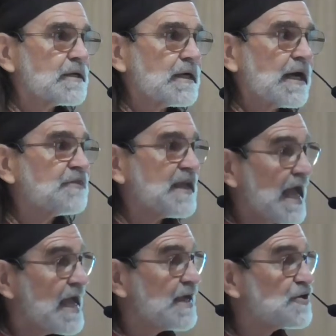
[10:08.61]
At the
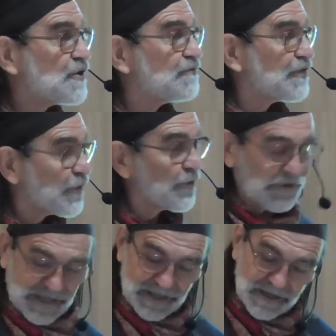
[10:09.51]
age of
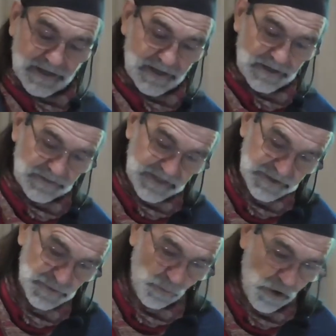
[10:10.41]
30,
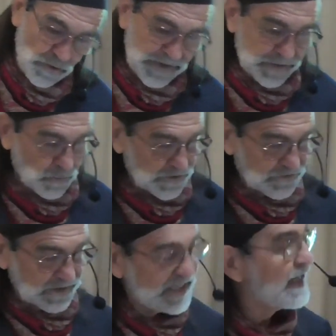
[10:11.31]
this woman was
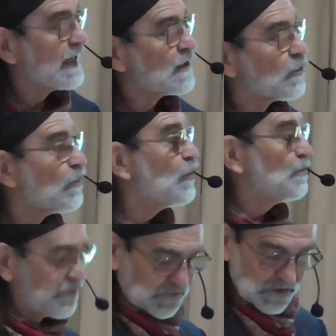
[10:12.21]
leading
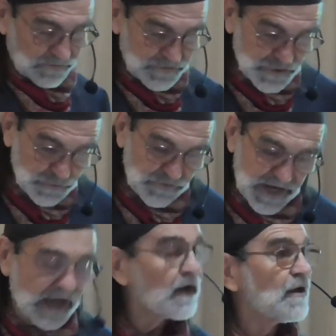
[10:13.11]
groups of
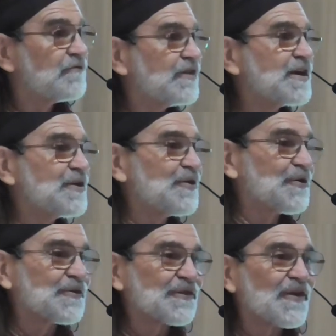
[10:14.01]
juvenile
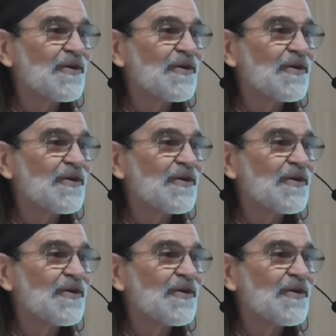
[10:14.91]
offenders